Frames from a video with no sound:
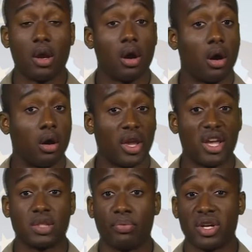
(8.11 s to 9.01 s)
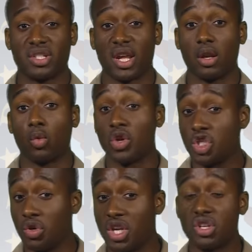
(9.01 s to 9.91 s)
All Hands breaks down what
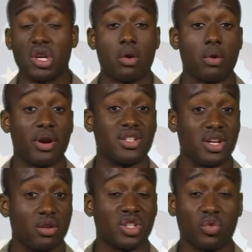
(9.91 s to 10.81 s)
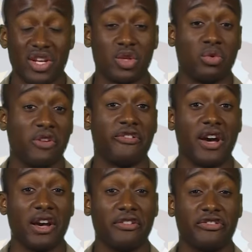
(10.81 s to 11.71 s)
you need to know about Sailor twenty
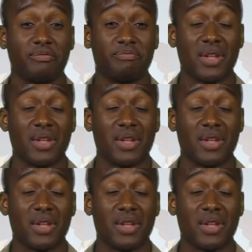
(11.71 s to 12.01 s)
twenty-five,